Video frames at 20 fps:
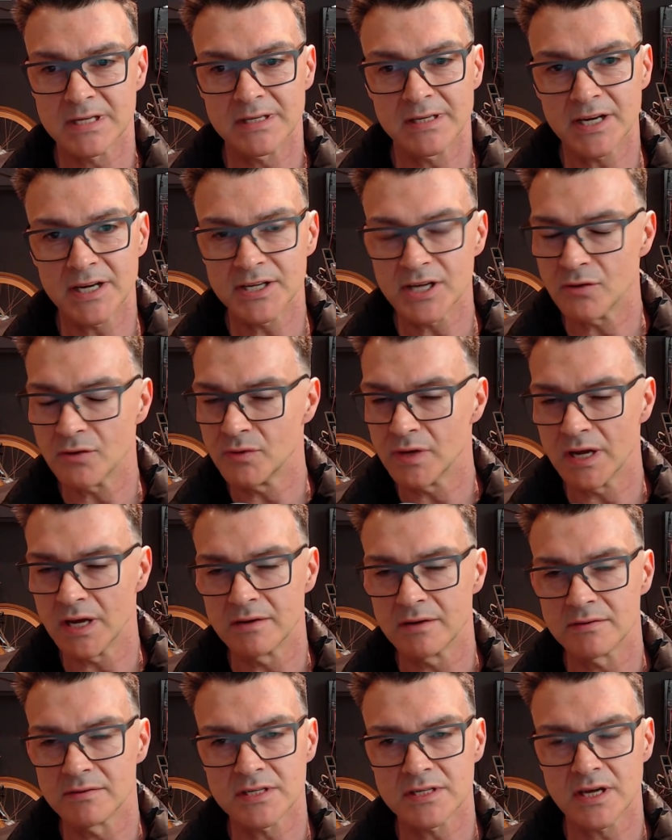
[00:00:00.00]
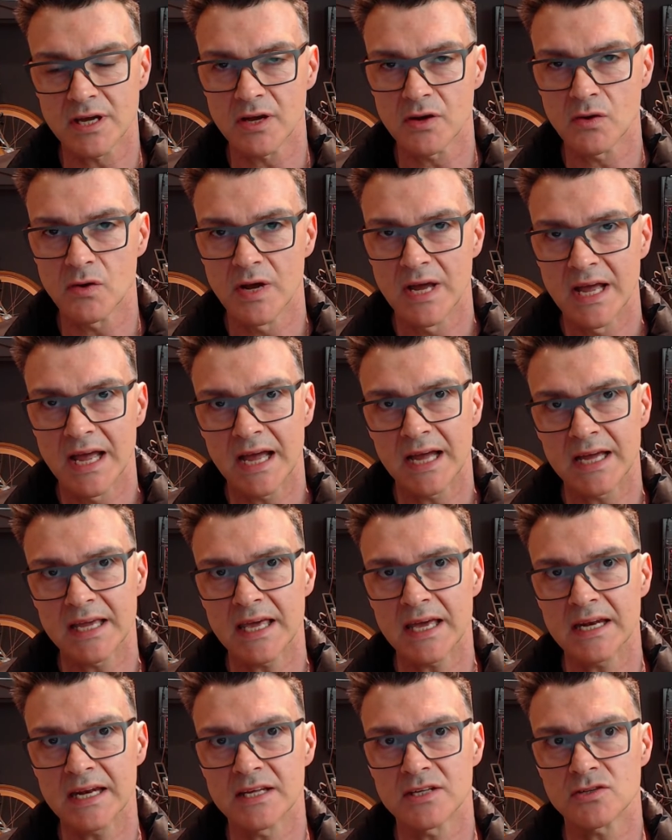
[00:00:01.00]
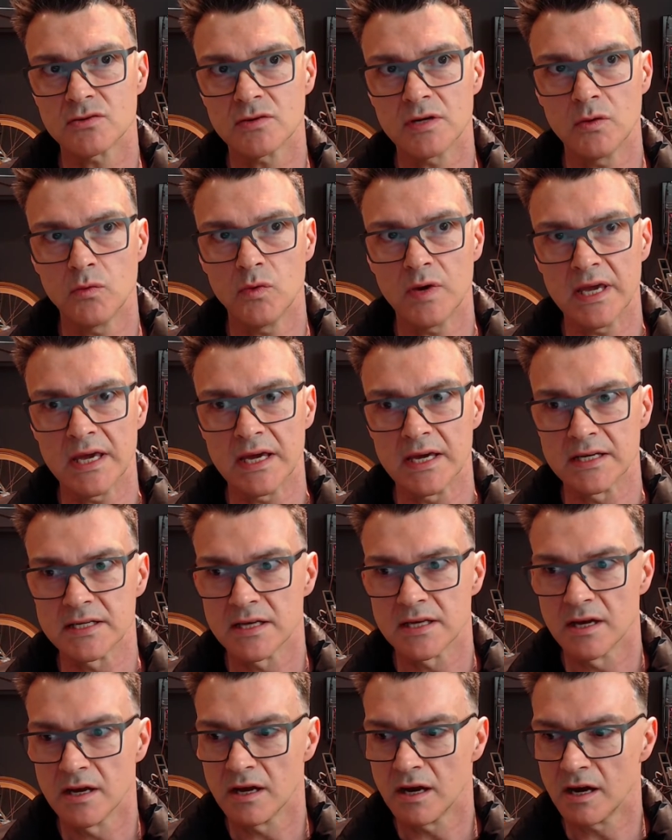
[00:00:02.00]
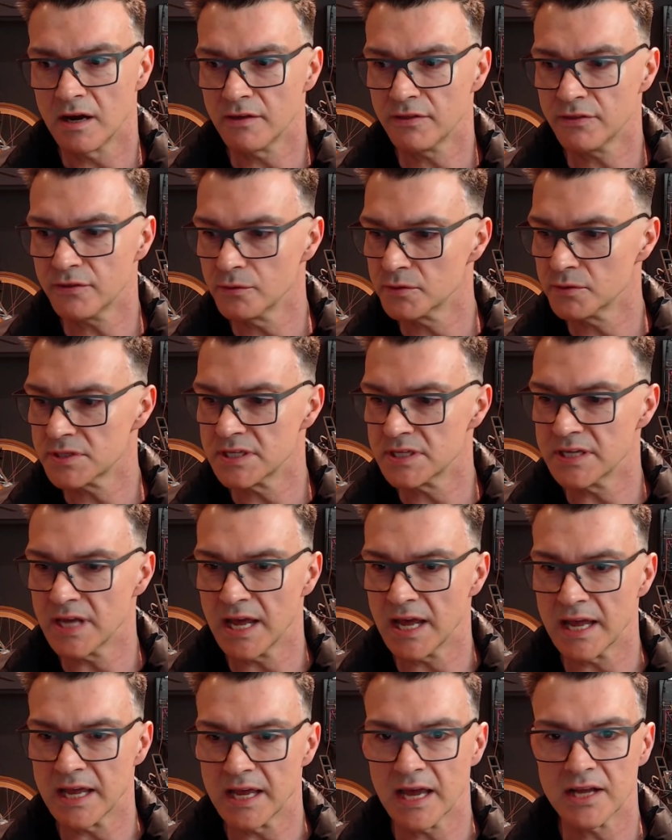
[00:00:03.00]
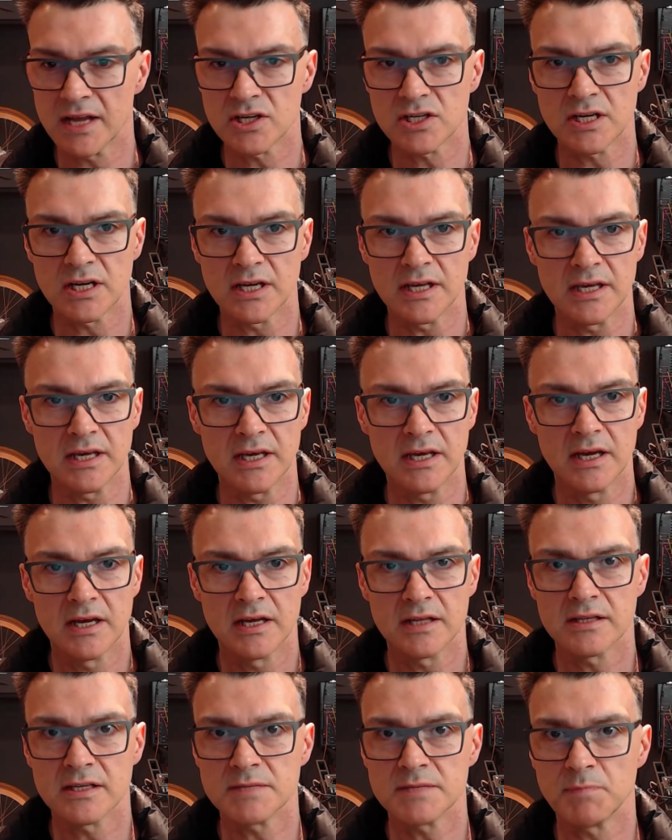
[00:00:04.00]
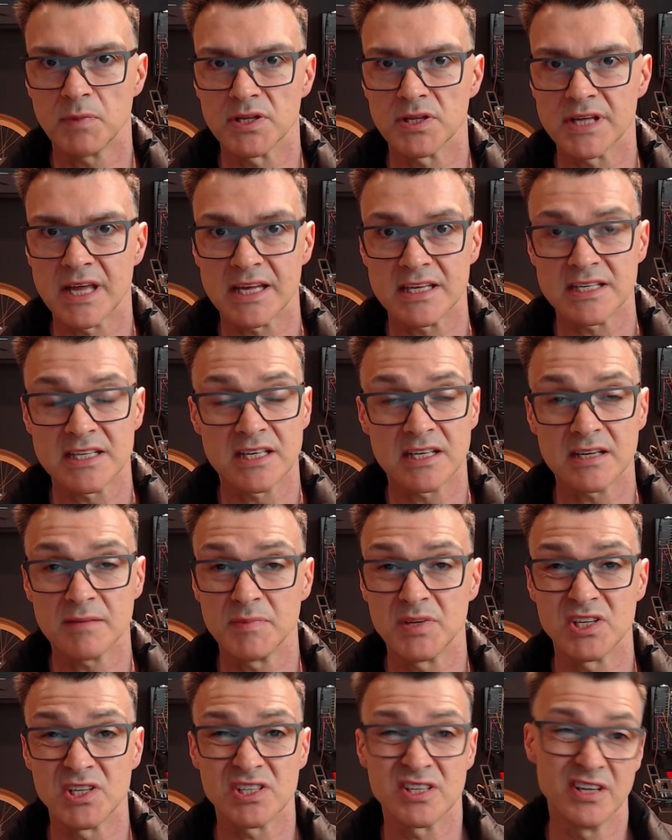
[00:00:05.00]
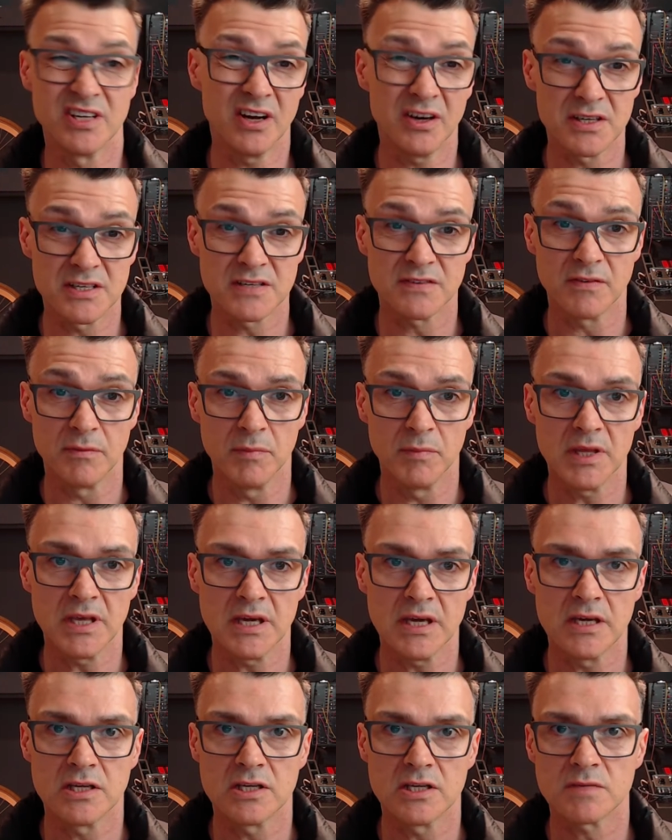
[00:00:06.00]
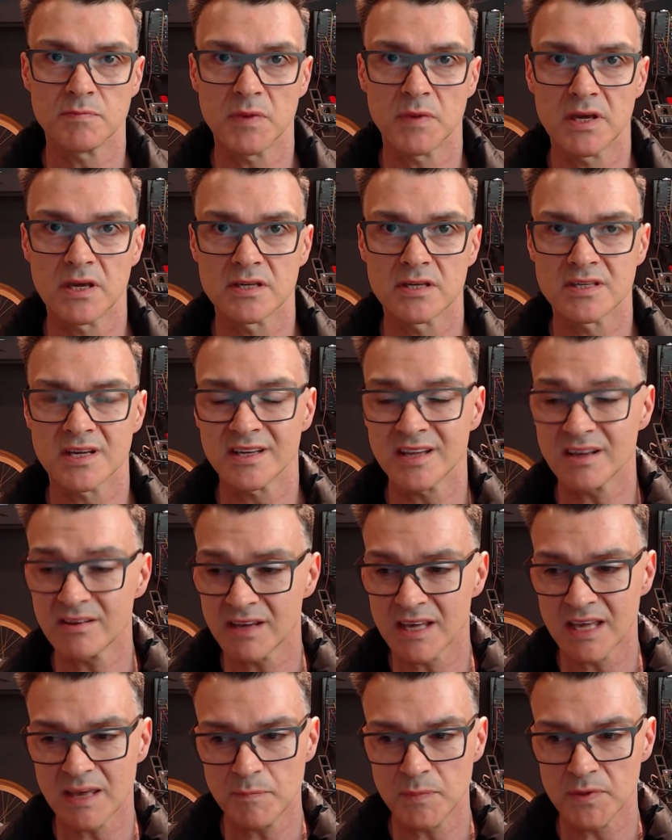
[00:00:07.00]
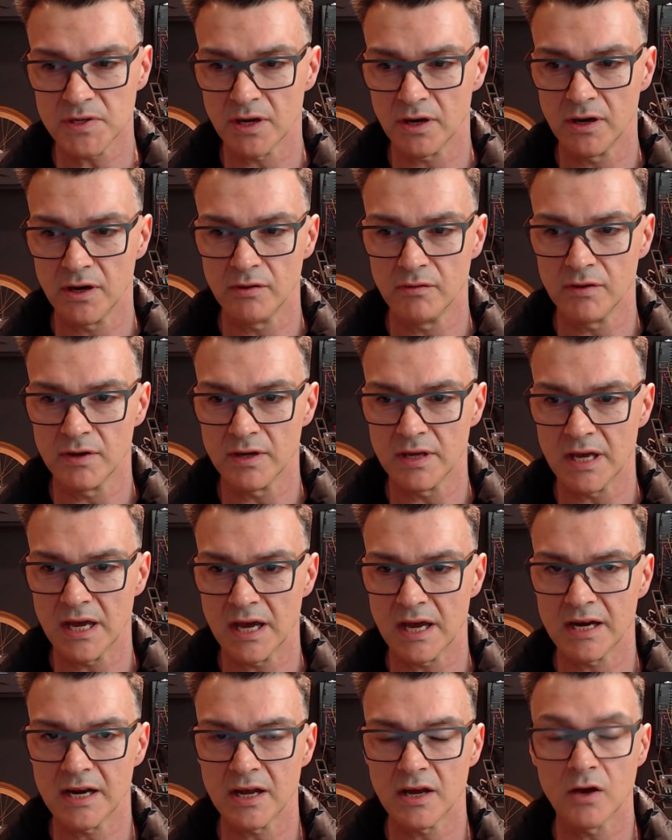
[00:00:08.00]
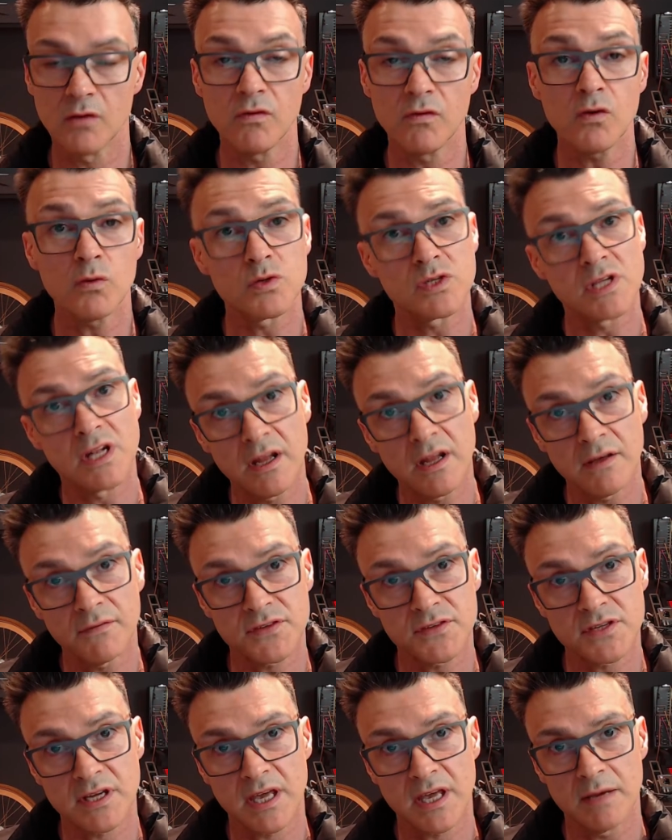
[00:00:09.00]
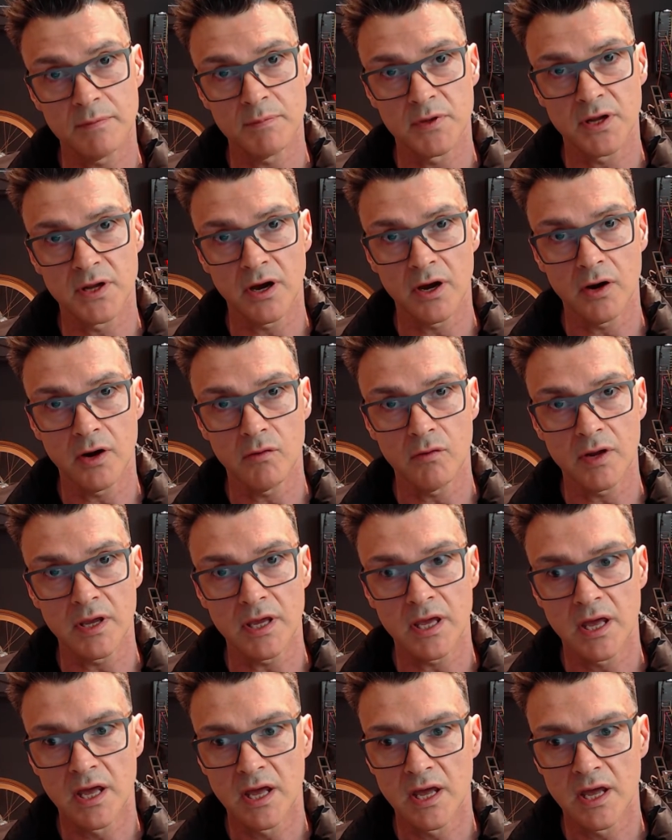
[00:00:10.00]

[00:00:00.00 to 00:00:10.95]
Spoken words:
I don't know. So again, it's really weird. I thought today, actually, this podcast is going to be just nice for me, just because I don't keep a diary, and I've always loved to keep a diary.